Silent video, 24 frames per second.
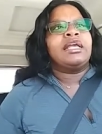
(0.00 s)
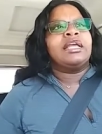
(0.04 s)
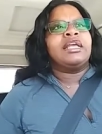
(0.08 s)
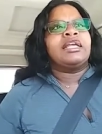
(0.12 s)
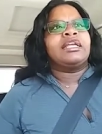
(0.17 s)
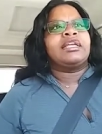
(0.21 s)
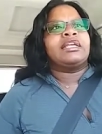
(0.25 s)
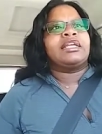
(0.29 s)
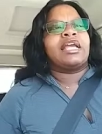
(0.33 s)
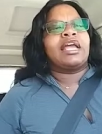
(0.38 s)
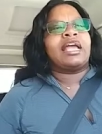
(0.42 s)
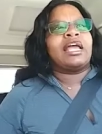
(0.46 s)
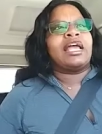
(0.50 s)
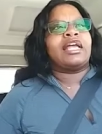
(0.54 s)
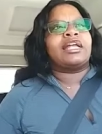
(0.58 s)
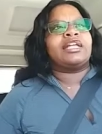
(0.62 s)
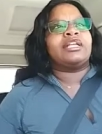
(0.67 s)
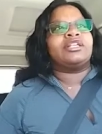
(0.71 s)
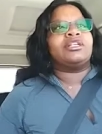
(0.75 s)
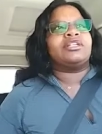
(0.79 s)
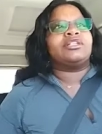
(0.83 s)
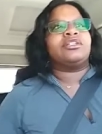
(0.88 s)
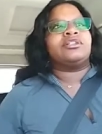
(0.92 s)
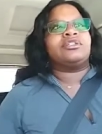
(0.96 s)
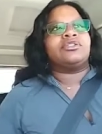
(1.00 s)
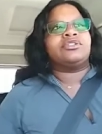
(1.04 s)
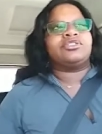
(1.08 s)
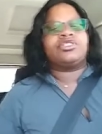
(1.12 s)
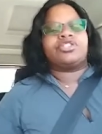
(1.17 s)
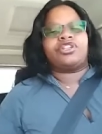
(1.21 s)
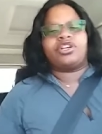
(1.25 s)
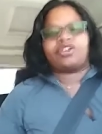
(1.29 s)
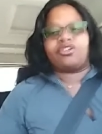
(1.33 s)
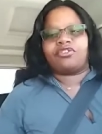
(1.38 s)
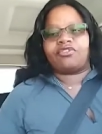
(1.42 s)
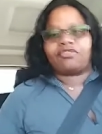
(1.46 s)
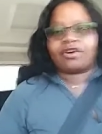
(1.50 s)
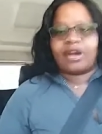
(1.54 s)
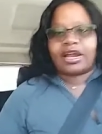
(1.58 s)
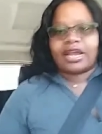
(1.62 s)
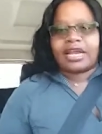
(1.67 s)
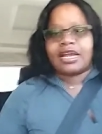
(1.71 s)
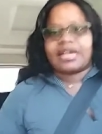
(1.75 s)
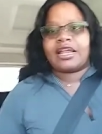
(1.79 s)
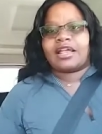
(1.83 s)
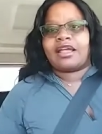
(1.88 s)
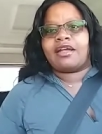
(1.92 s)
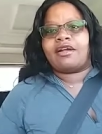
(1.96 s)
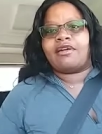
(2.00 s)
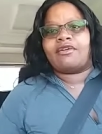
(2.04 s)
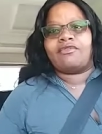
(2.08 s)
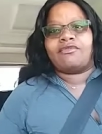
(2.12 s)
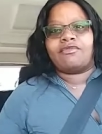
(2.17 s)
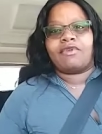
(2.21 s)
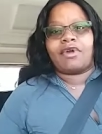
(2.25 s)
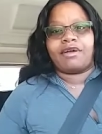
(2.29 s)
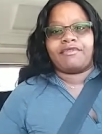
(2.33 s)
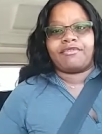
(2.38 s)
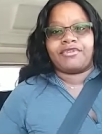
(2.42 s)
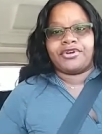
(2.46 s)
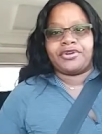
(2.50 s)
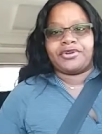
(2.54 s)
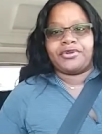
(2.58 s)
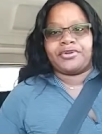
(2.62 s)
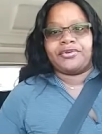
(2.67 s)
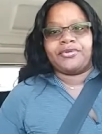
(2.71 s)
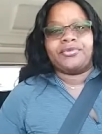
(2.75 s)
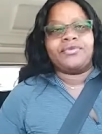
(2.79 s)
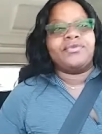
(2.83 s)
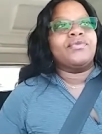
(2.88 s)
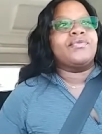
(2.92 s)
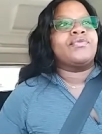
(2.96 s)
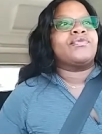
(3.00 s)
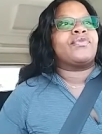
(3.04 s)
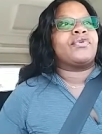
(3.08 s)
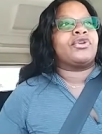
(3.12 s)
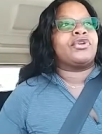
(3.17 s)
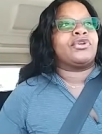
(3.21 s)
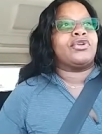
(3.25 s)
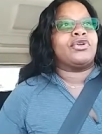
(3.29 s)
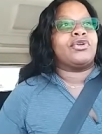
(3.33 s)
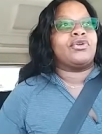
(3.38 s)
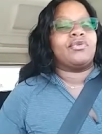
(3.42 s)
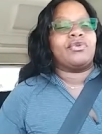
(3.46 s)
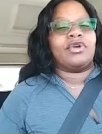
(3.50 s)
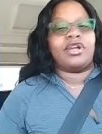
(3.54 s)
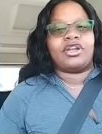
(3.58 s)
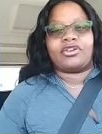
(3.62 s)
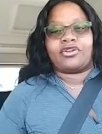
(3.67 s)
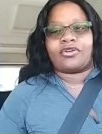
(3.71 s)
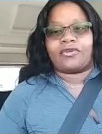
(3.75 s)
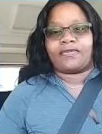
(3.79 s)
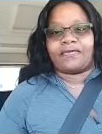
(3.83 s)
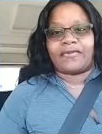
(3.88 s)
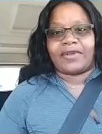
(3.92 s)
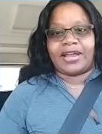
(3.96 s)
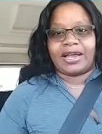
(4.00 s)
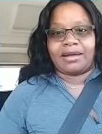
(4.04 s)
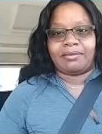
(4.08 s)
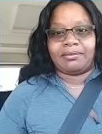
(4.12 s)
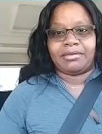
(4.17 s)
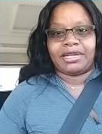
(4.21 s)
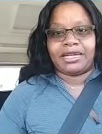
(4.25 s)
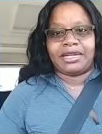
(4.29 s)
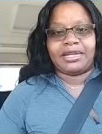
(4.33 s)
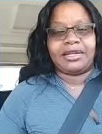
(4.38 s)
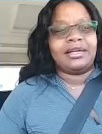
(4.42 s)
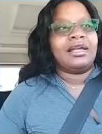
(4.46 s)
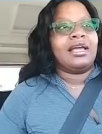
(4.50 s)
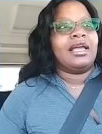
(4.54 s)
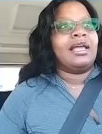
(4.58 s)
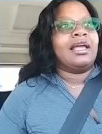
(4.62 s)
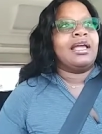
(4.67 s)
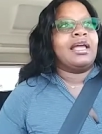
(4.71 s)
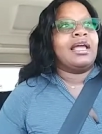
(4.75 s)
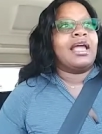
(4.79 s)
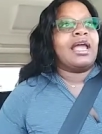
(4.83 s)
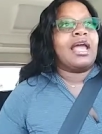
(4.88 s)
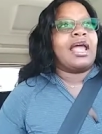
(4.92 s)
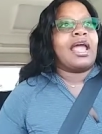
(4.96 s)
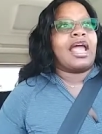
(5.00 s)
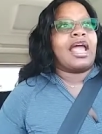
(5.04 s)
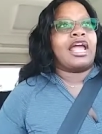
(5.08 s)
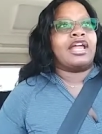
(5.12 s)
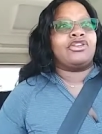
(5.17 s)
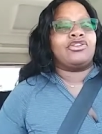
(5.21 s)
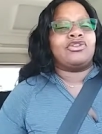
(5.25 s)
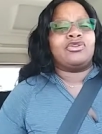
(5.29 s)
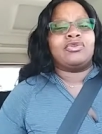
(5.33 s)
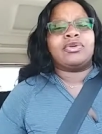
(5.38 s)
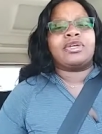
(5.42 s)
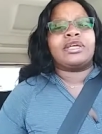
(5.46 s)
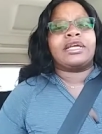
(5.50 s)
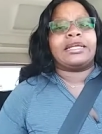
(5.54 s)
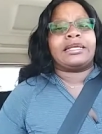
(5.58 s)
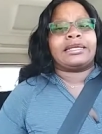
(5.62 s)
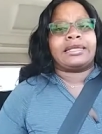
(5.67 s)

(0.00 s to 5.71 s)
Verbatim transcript: can generate revenue for you and your family, and you can